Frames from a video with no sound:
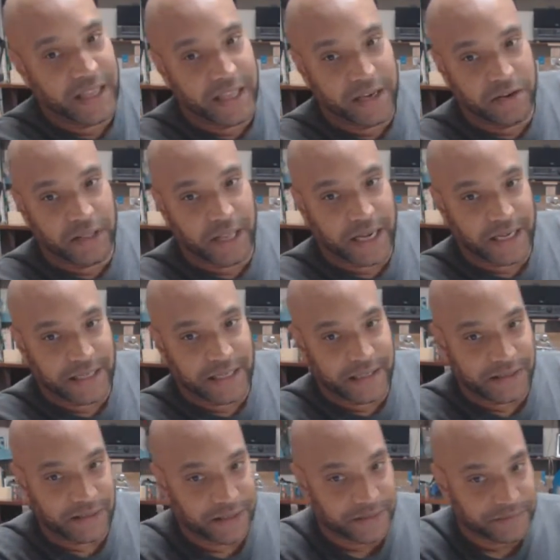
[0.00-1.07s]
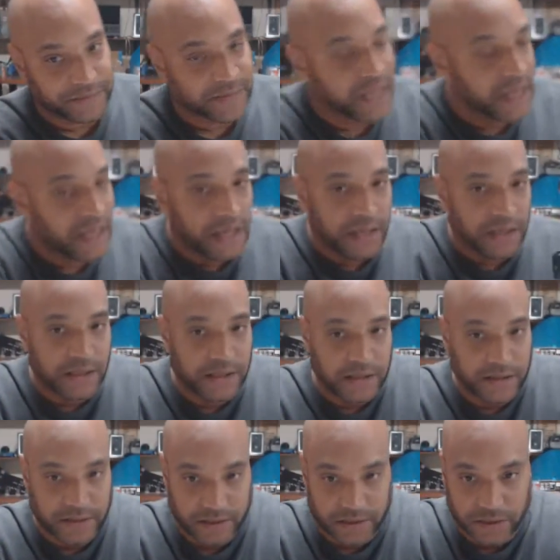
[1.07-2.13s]
and then you lock it down, sorry.
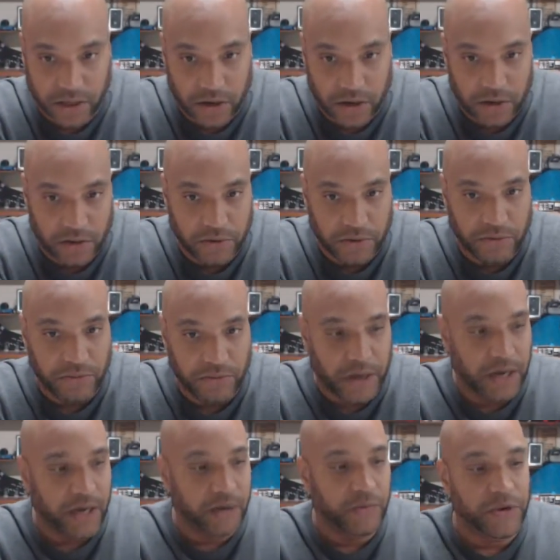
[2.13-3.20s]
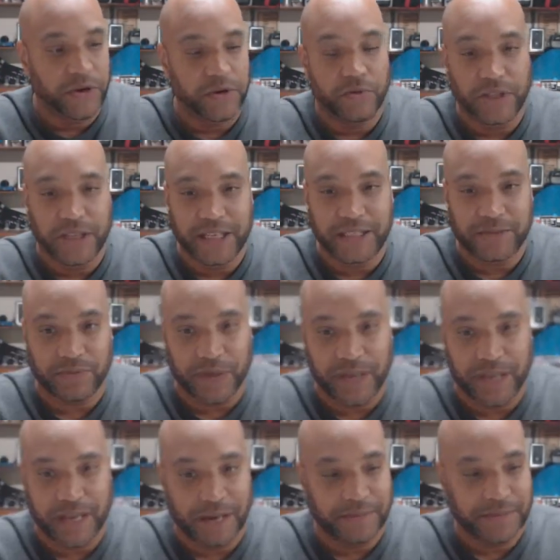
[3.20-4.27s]
So when you release,
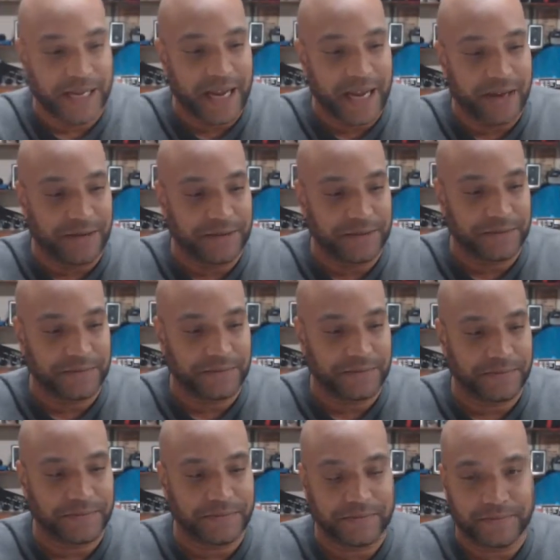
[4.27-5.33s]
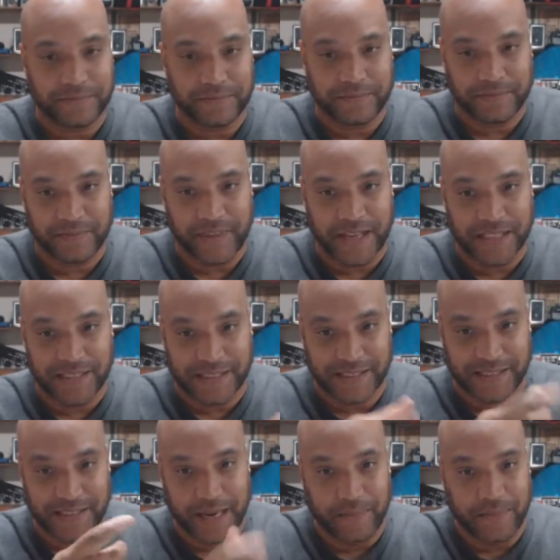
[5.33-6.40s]
when it comes out,
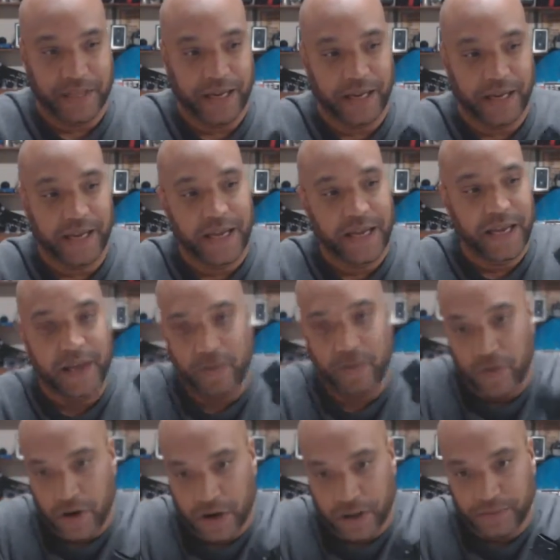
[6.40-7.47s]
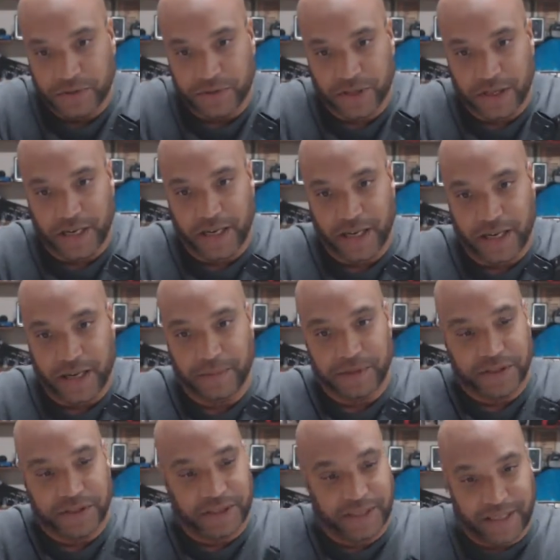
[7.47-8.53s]
it's the same thing. It won't come straight. It
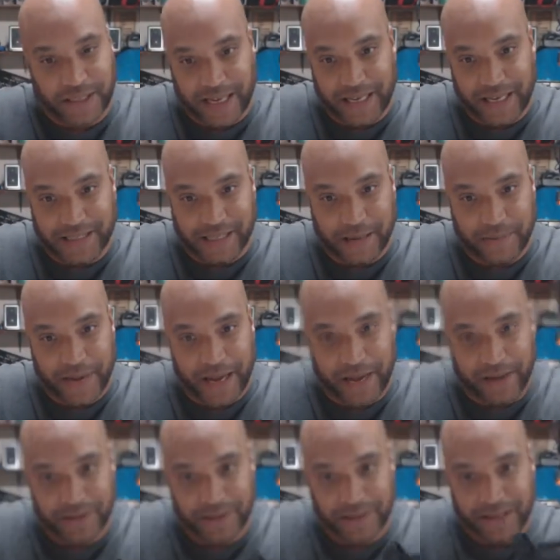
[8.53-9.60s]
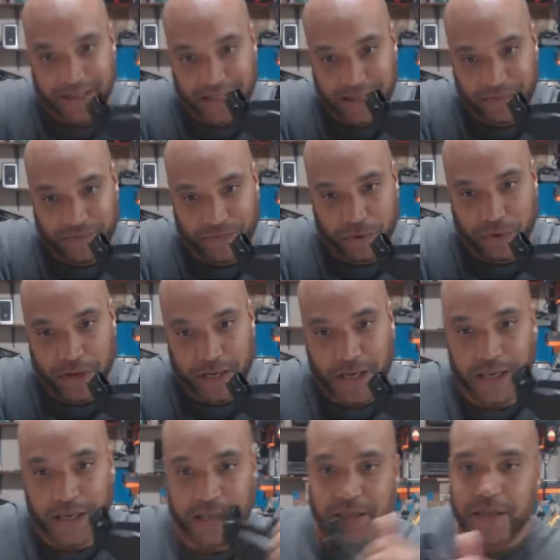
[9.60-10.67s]
has to come out and then
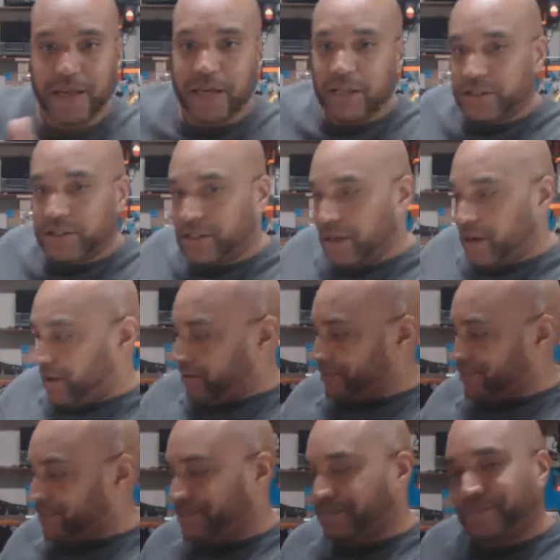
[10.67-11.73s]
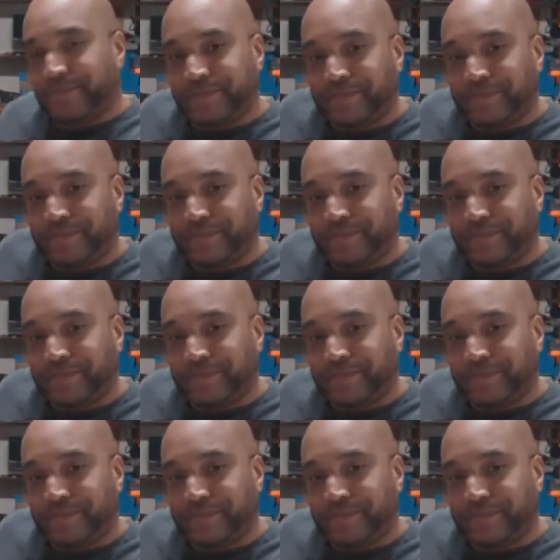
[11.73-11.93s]
forward cut it. So